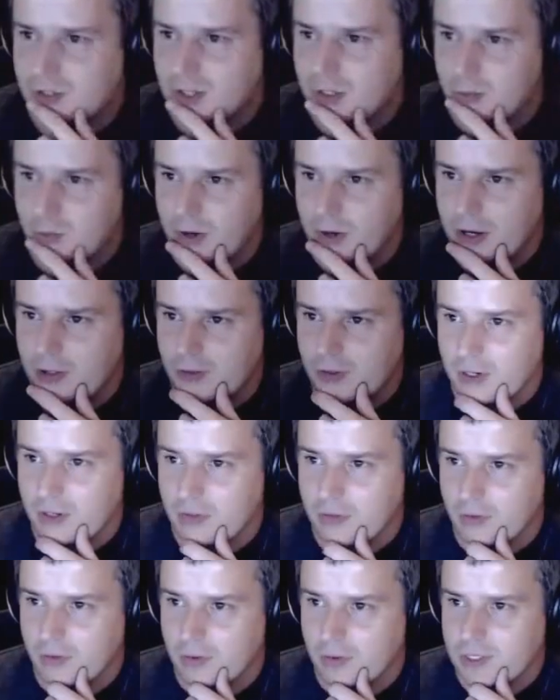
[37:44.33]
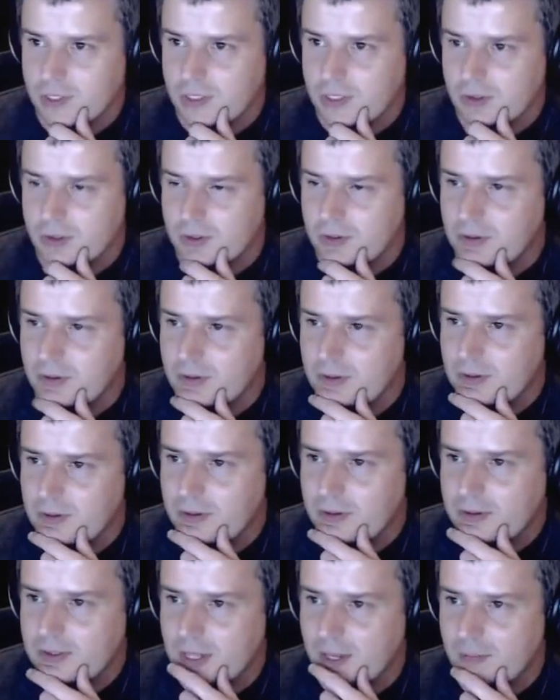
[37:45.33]
when I was reading through it too.
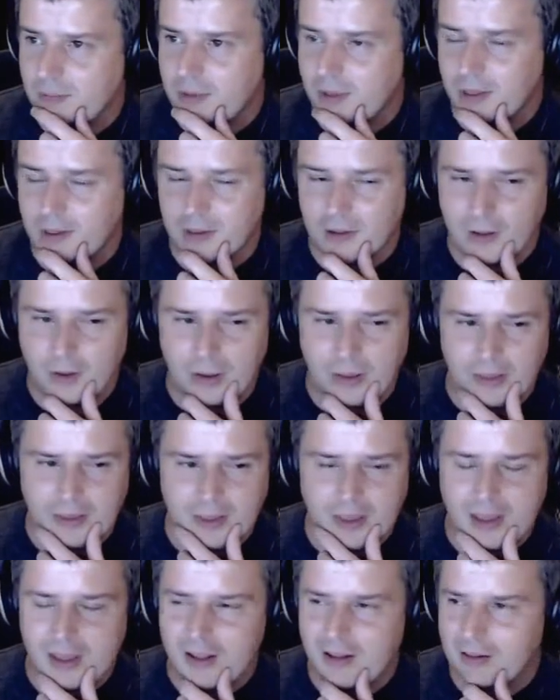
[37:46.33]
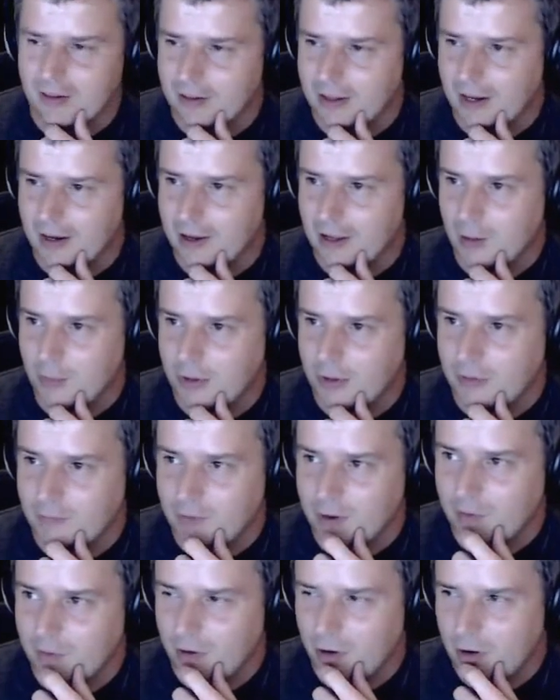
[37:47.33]
Same thing. Click on a couple you've never
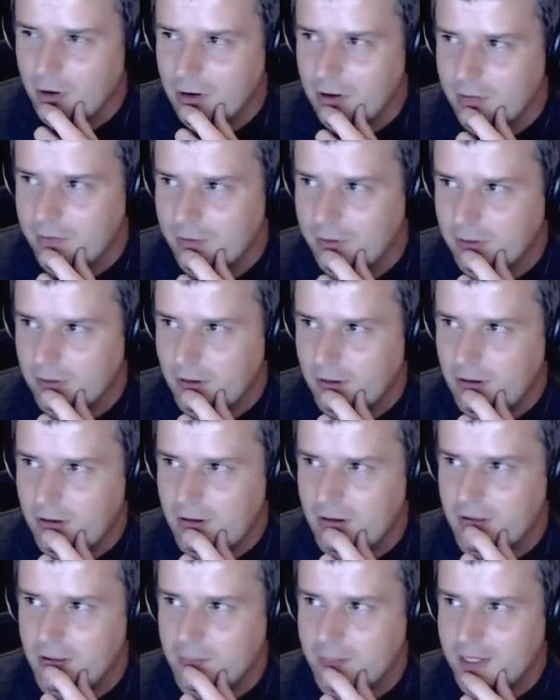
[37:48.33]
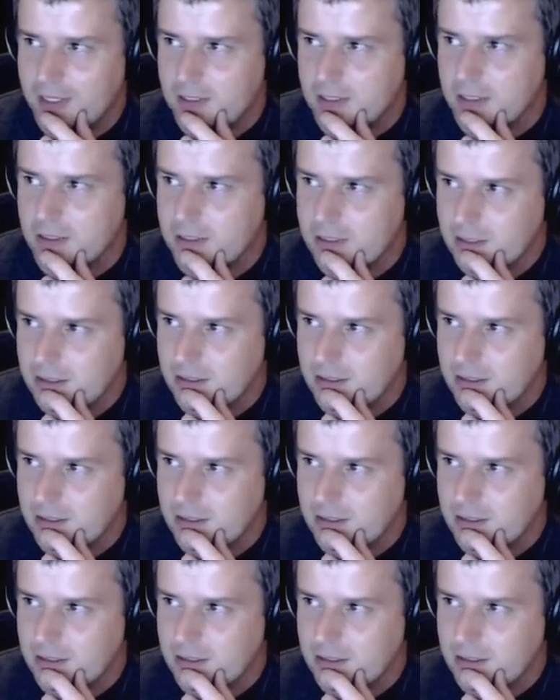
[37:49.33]
heard of, and that makes sense.